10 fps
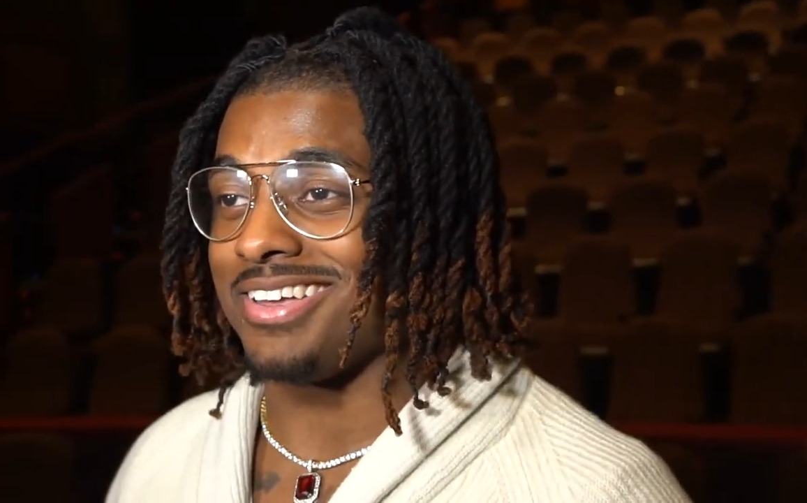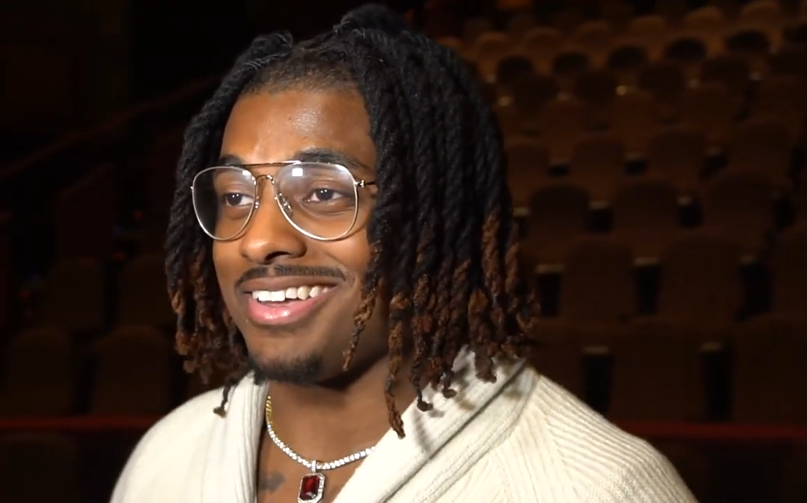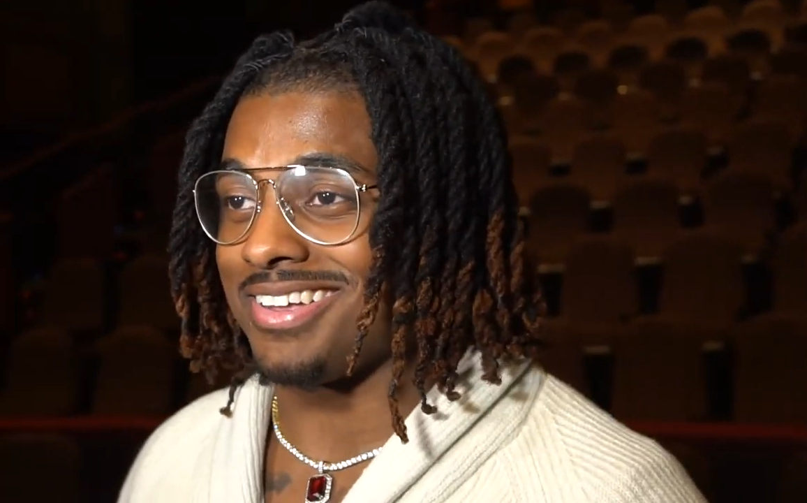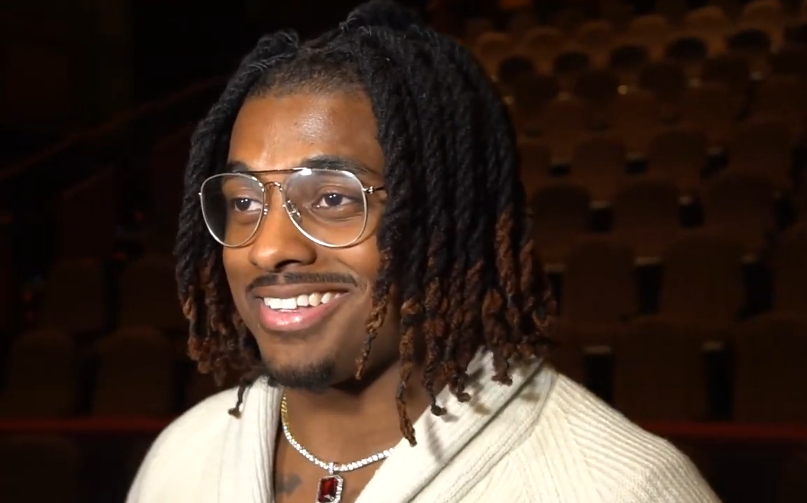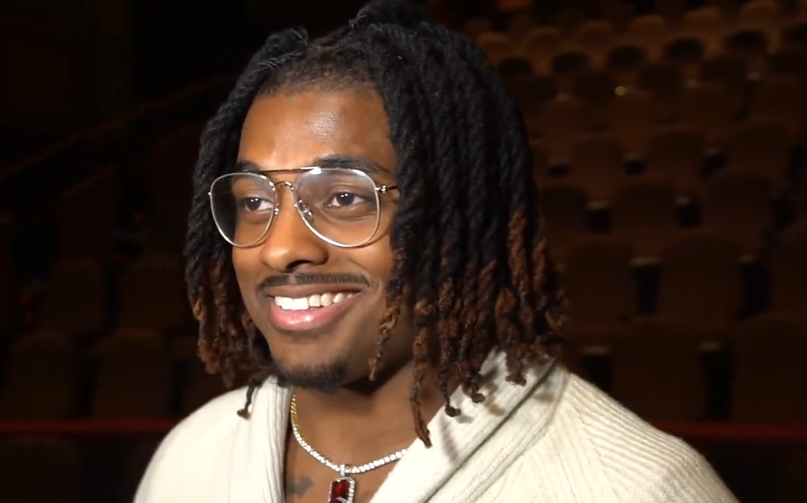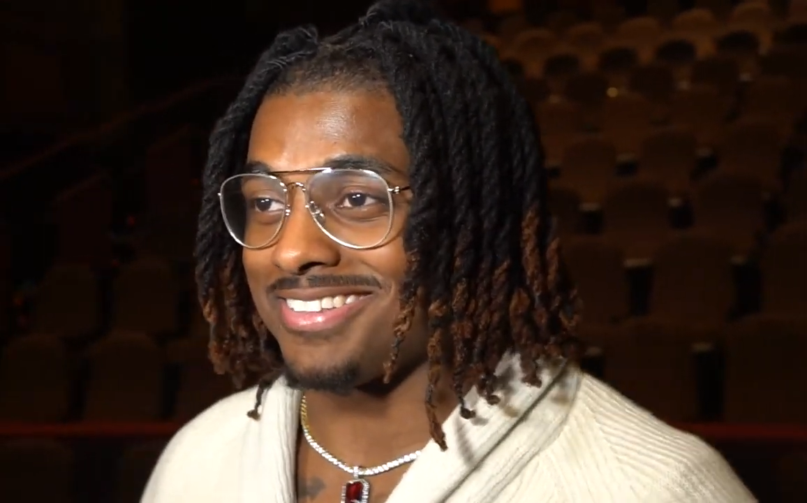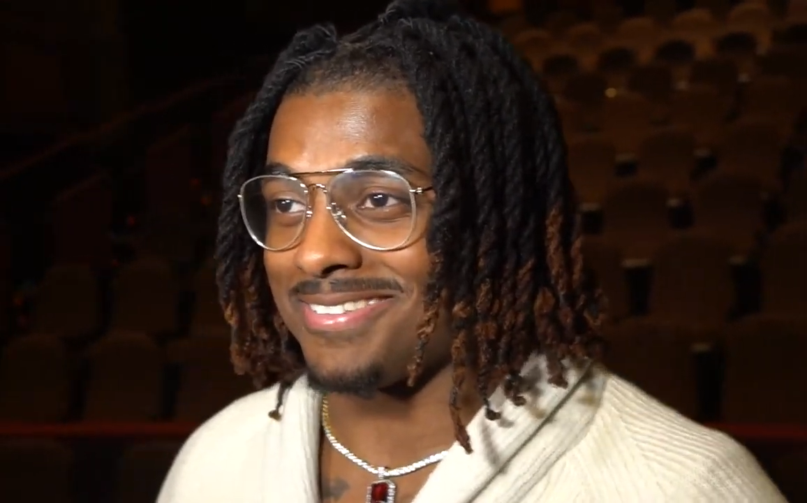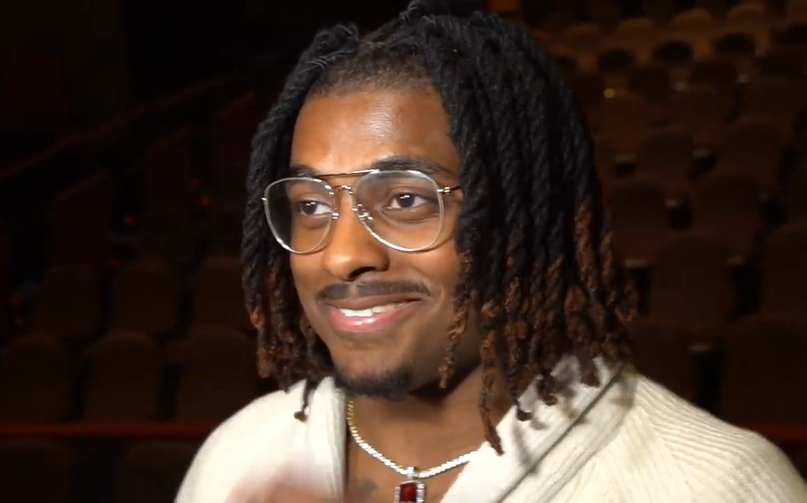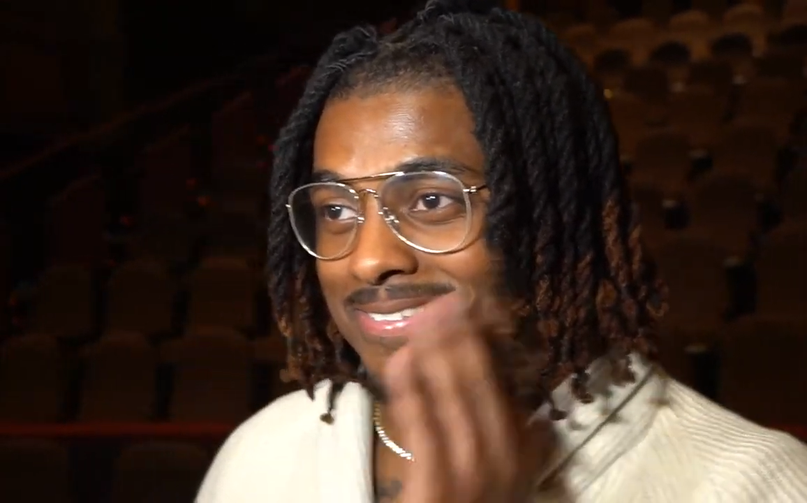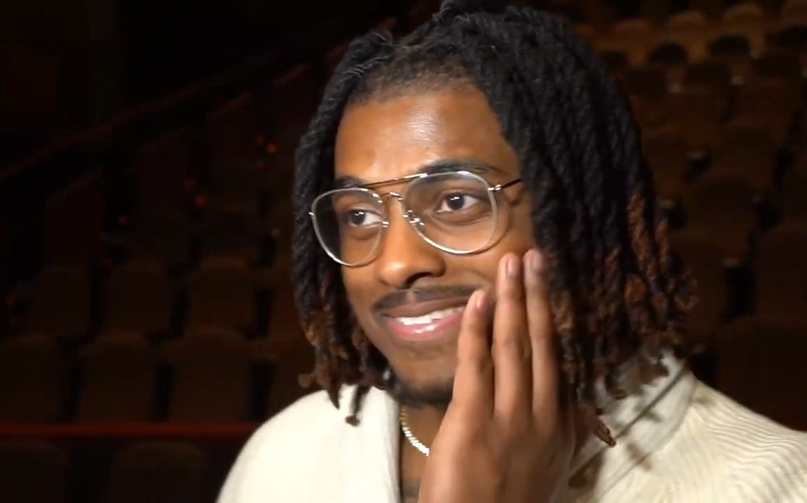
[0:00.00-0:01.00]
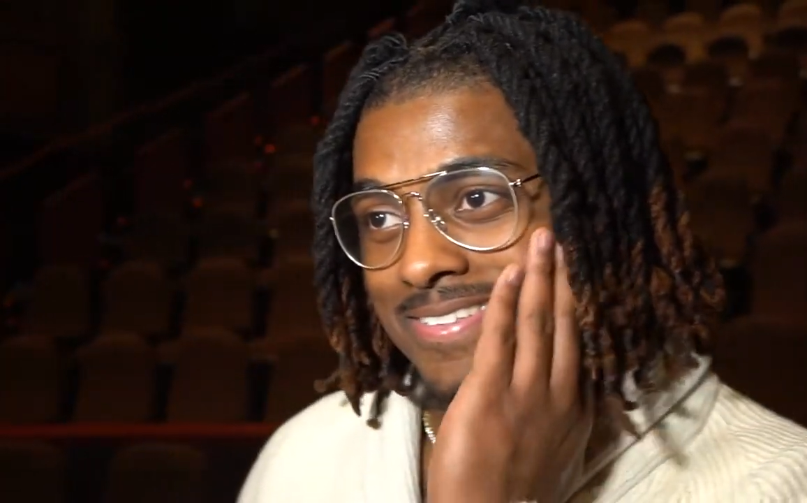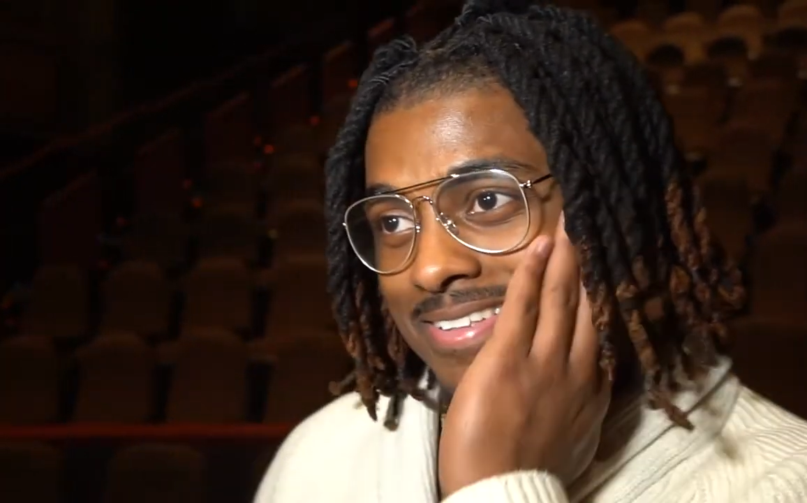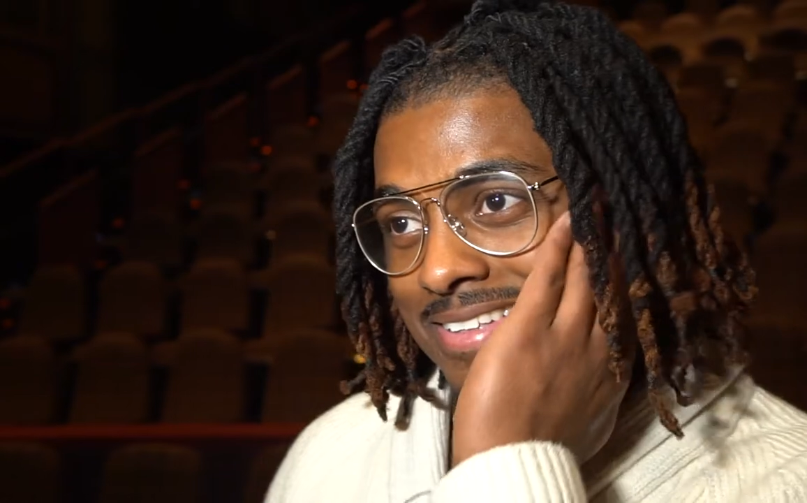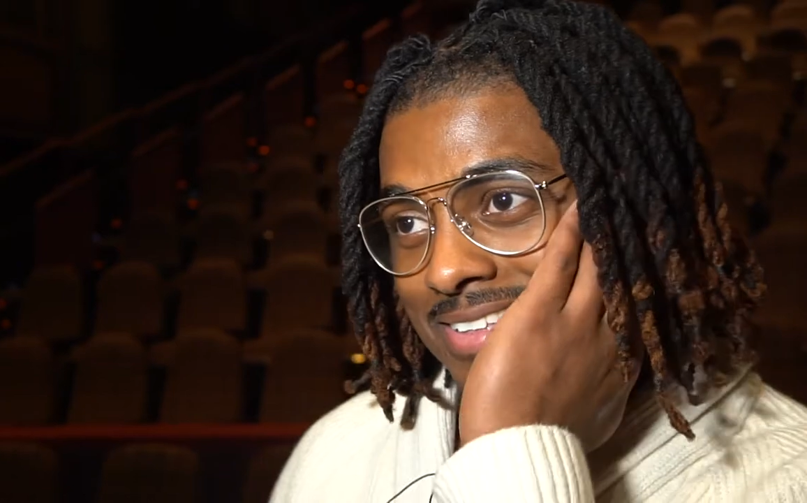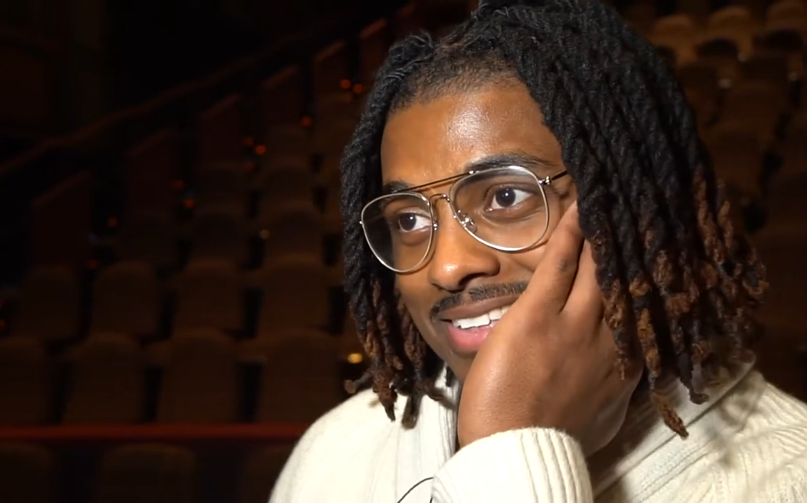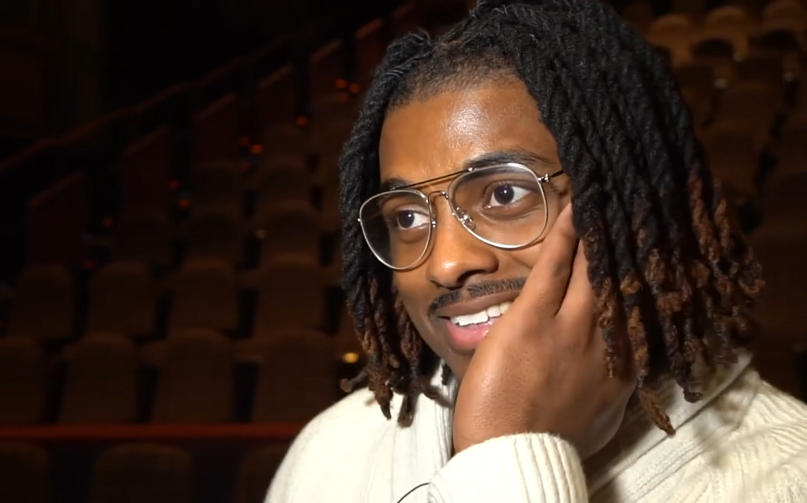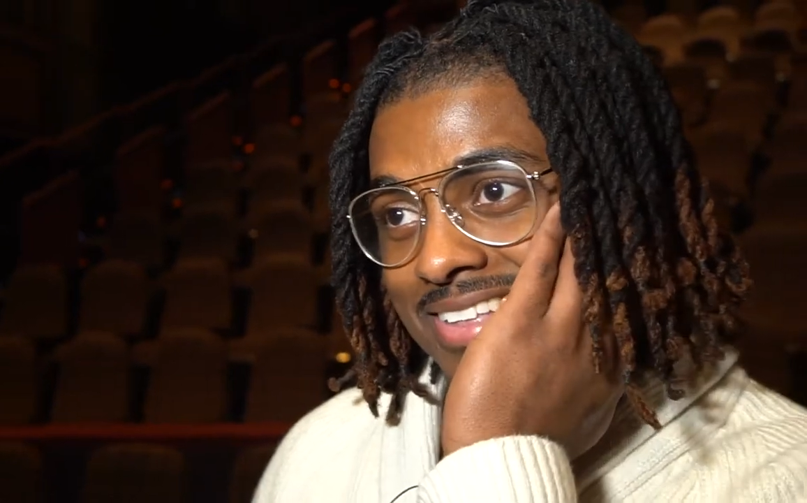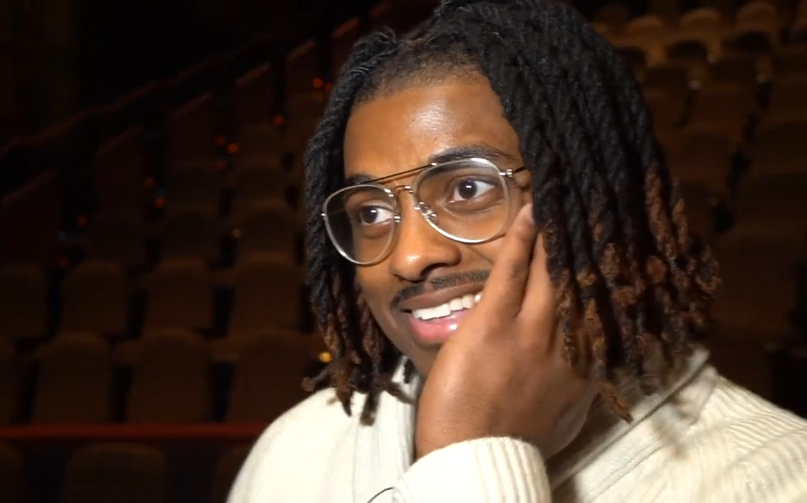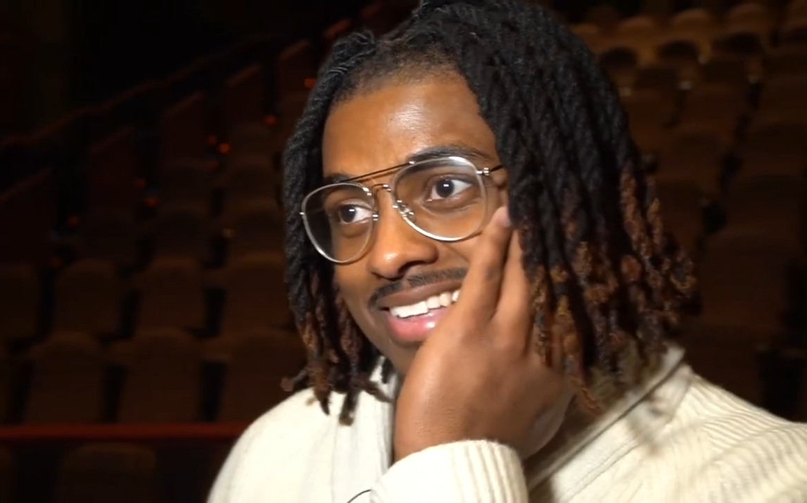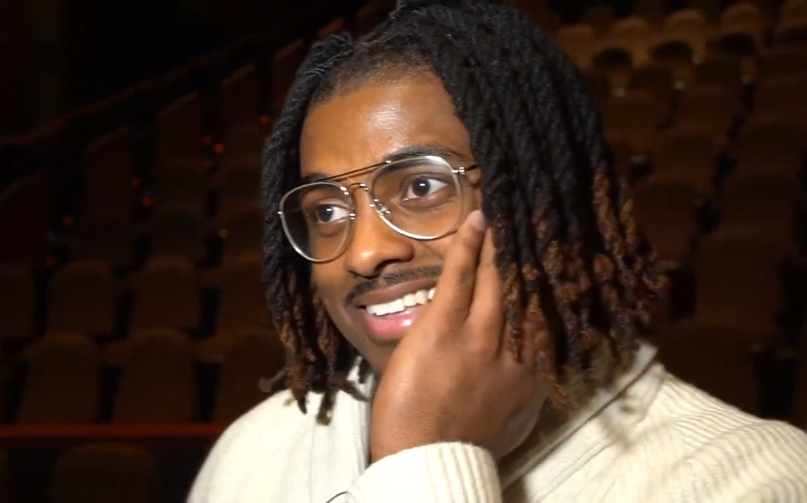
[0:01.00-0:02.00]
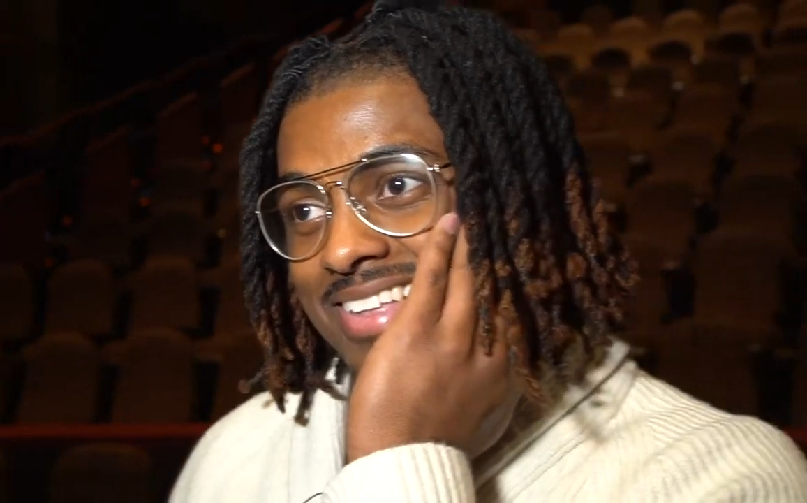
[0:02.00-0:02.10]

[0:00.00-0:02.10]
A little bit more important too with the